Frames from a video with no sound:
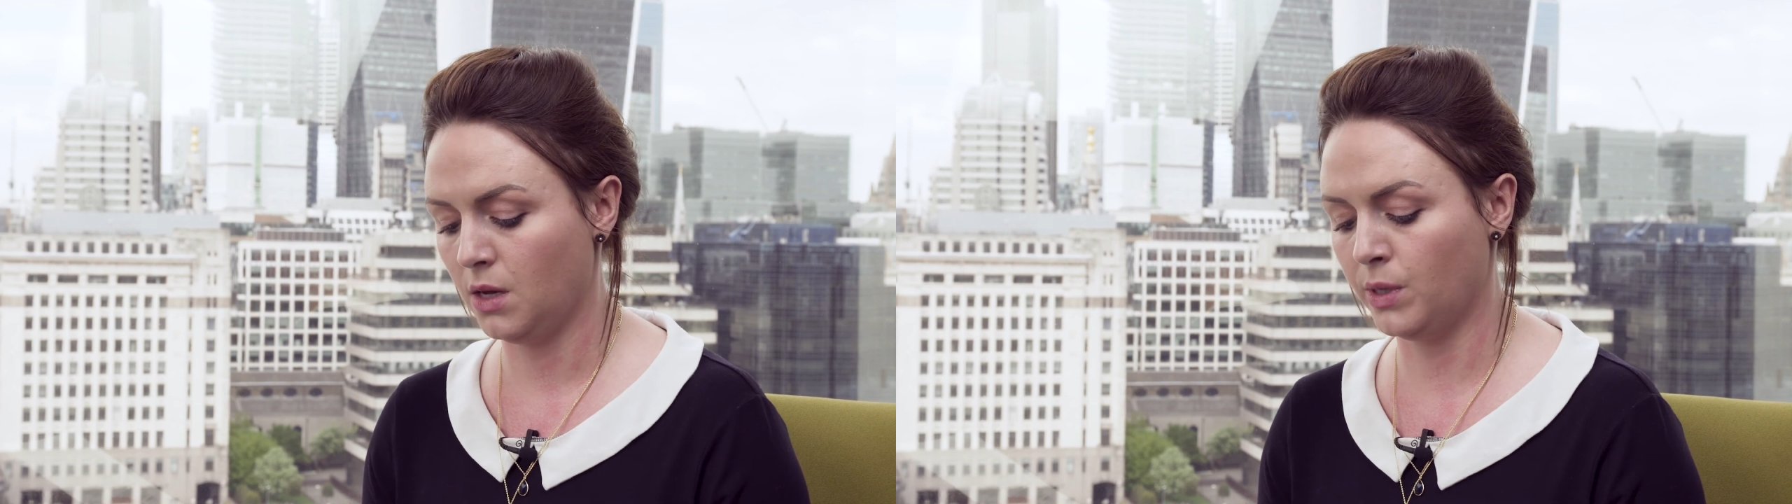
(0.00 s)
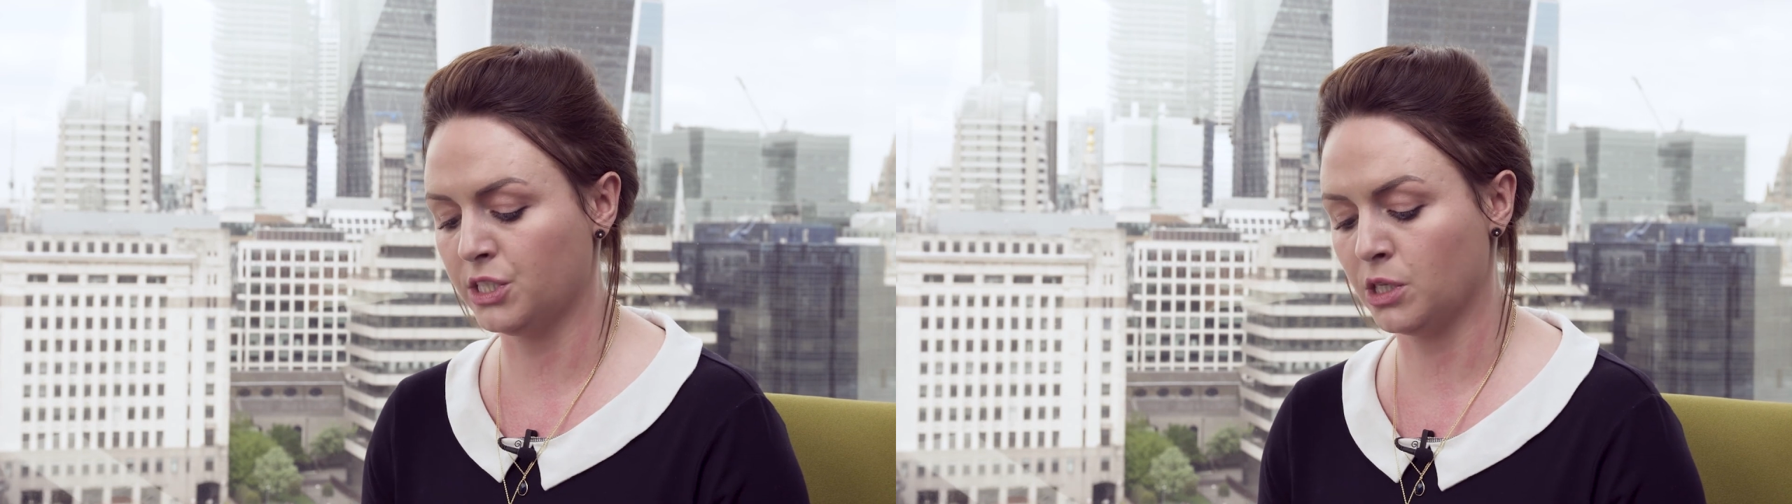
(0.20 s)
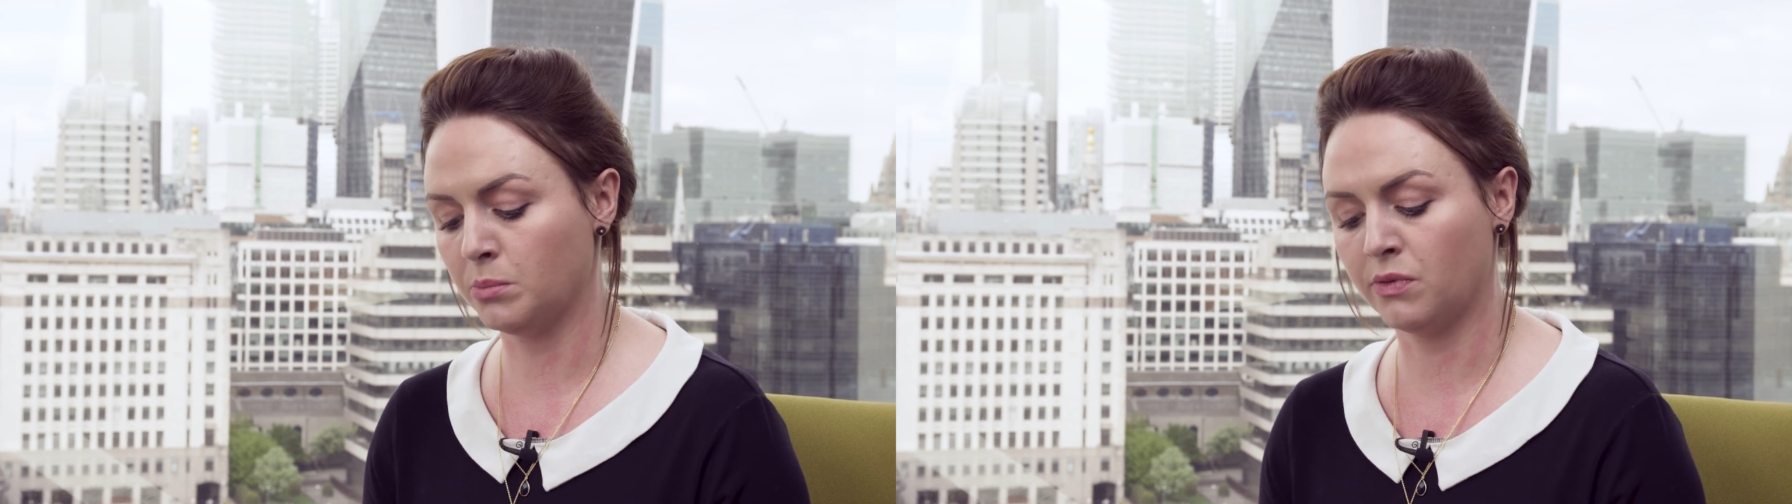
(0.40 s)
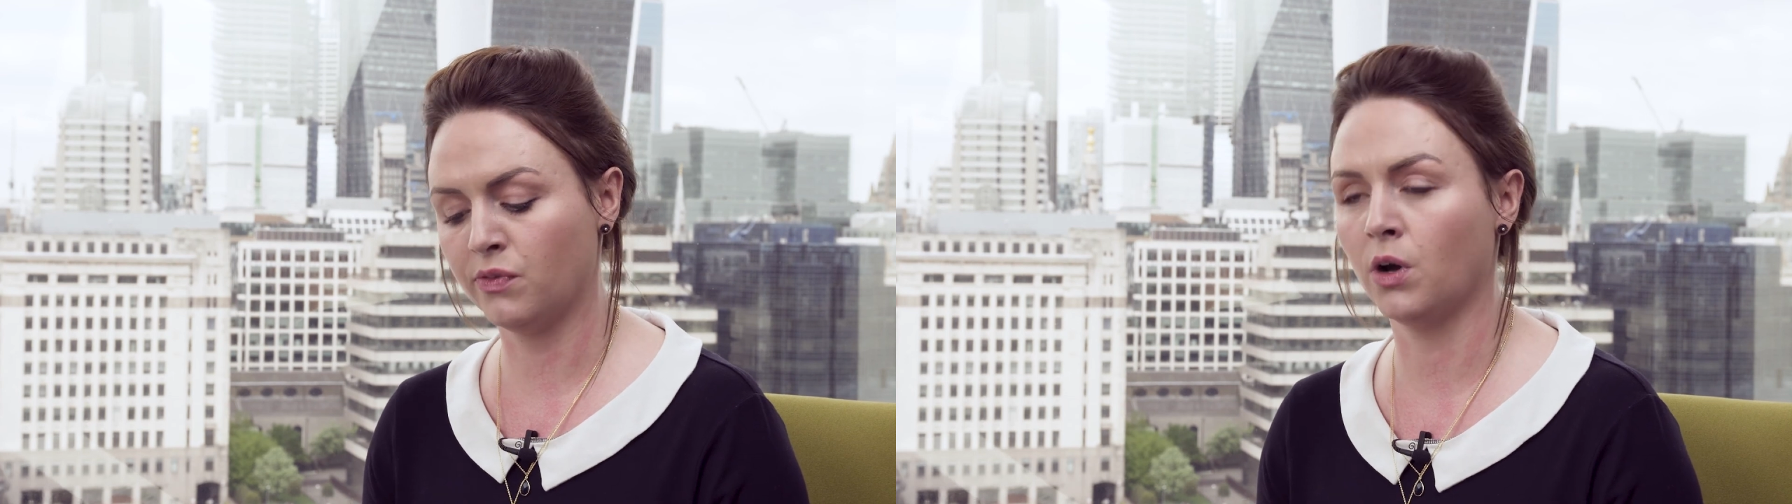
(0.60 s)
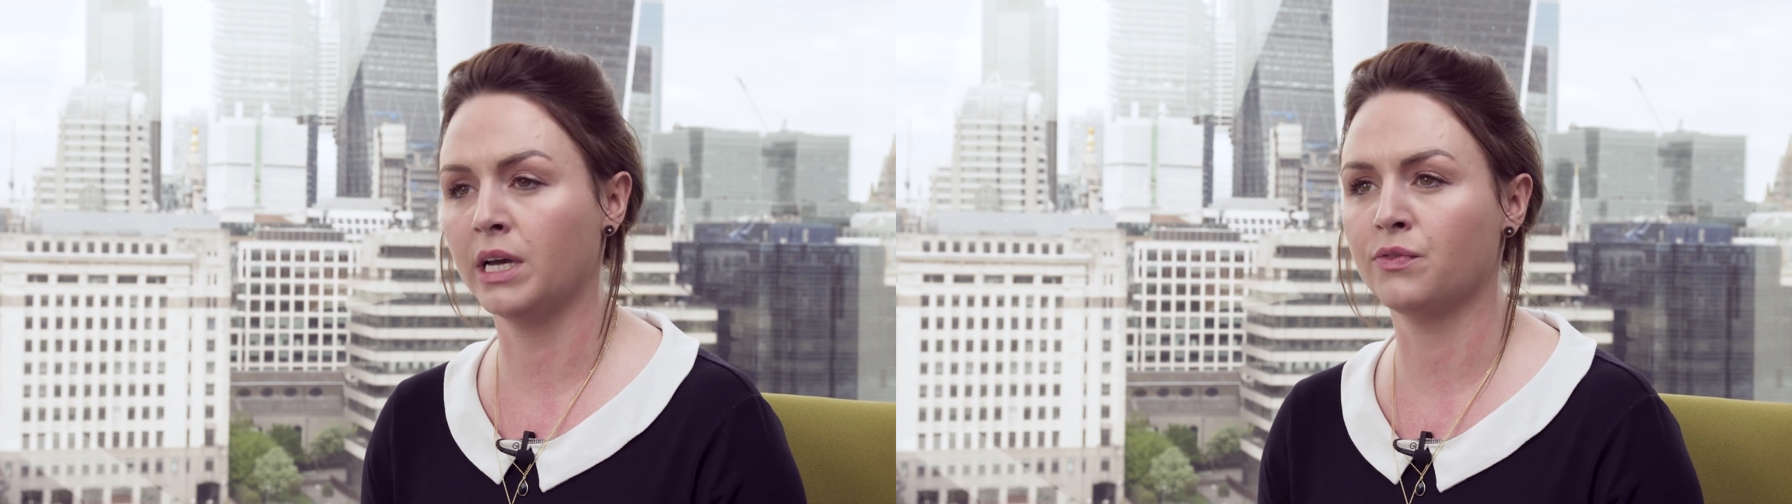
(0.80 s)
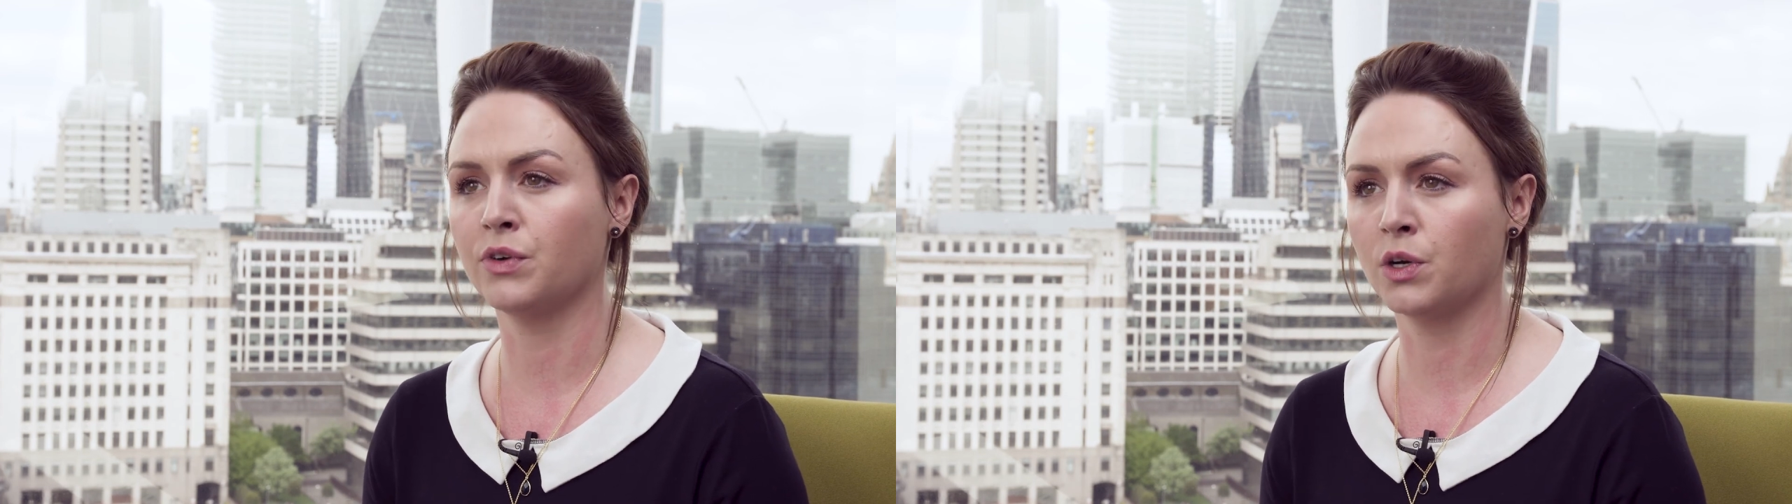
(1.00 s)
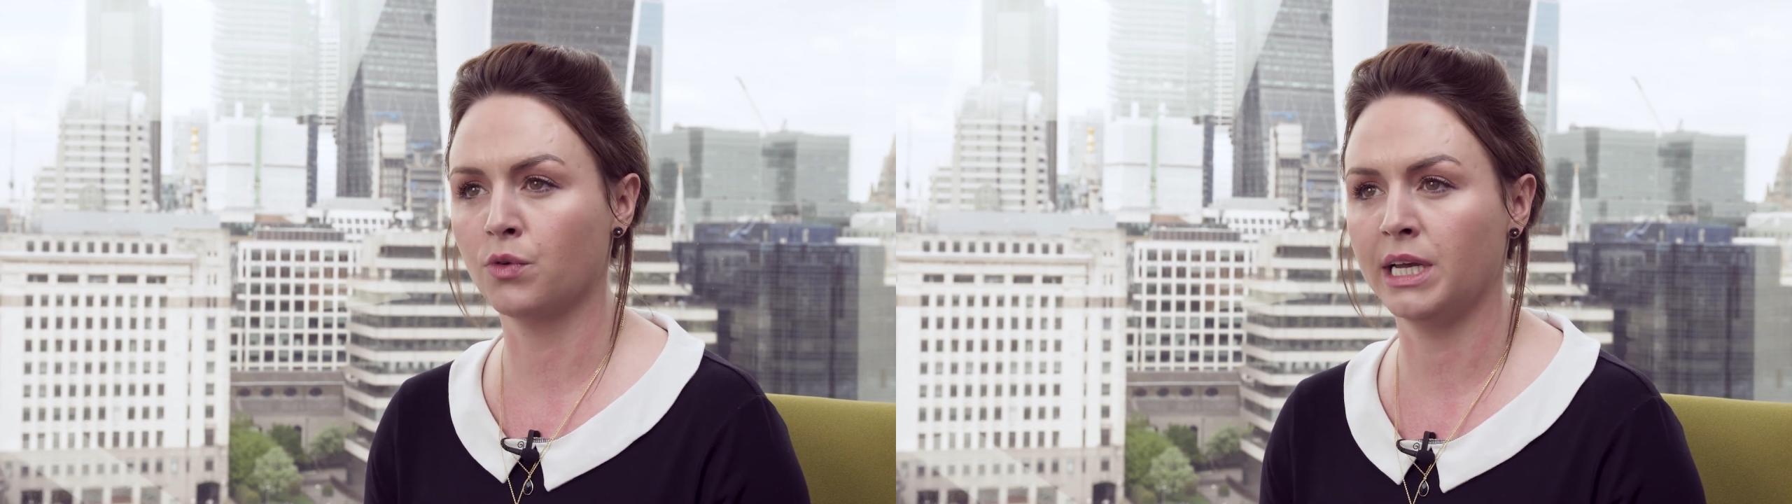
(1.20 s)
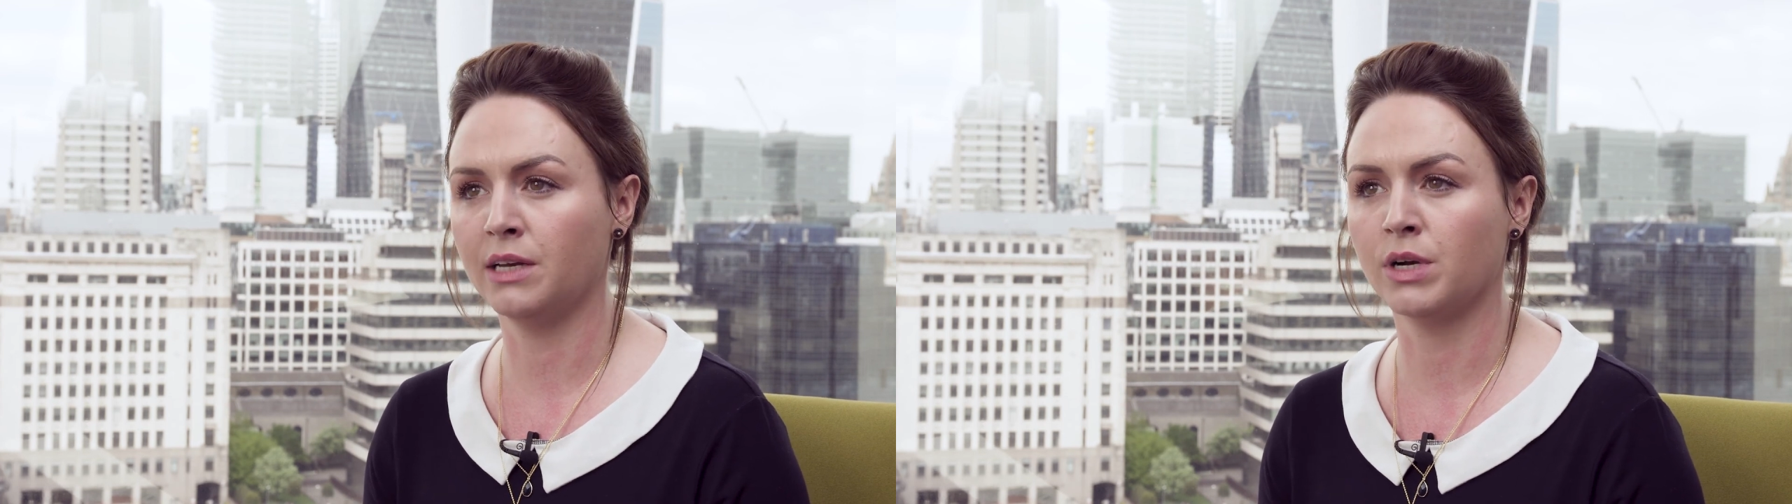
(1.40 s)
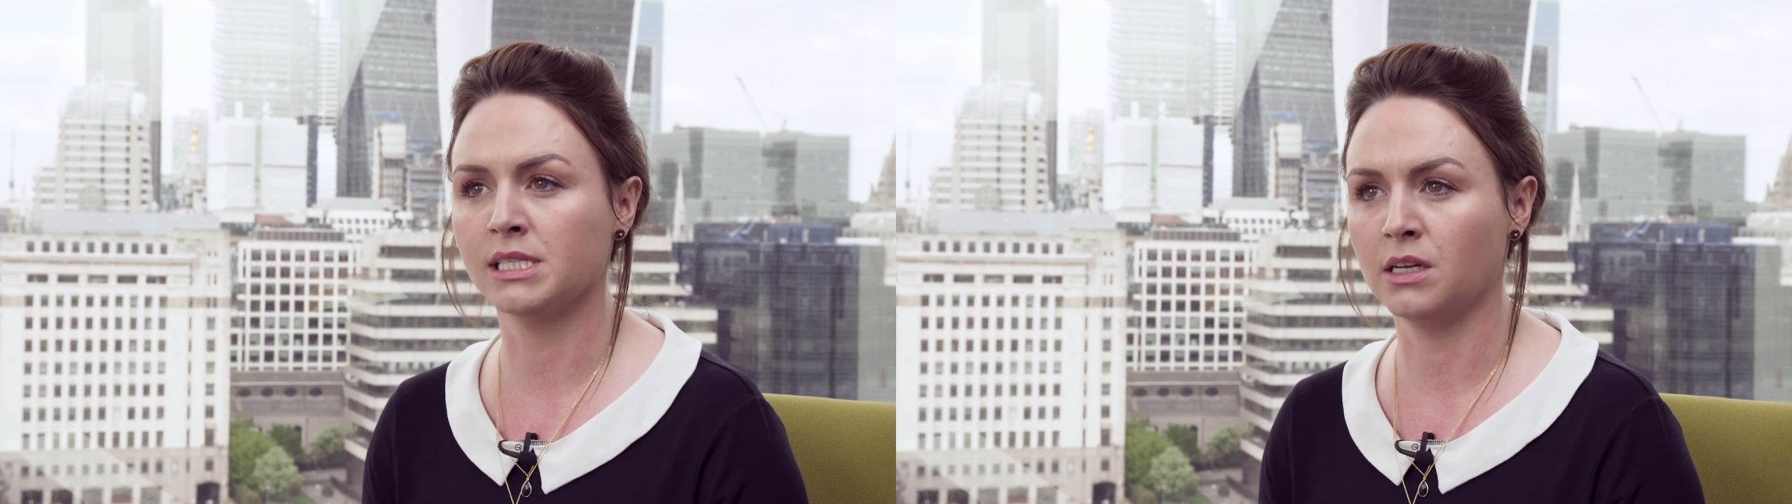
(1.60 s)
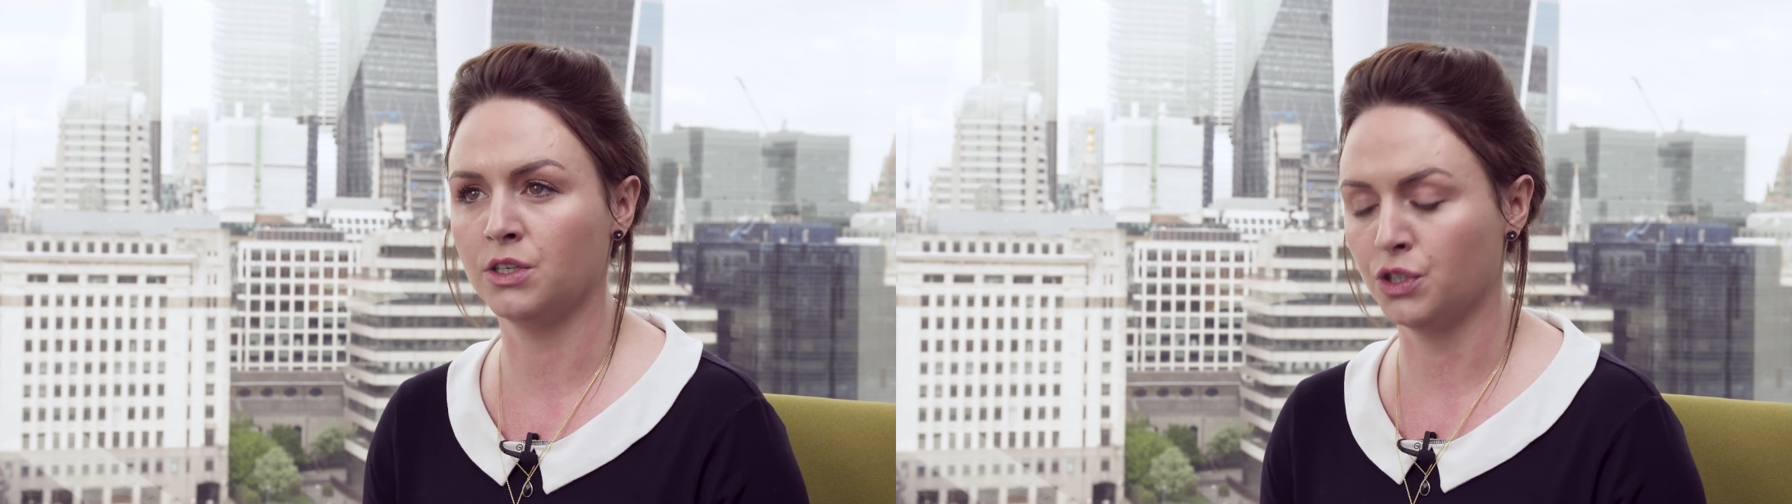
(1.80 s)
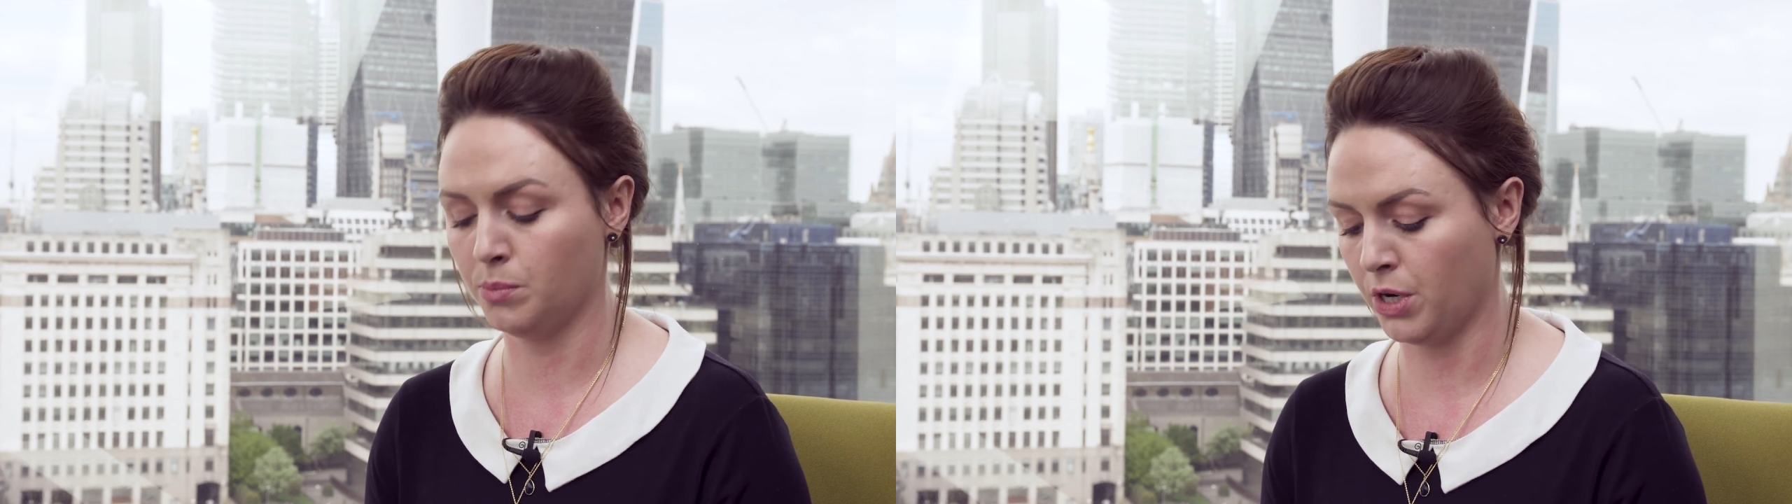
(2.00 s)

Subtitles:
which can provide for agreed resolution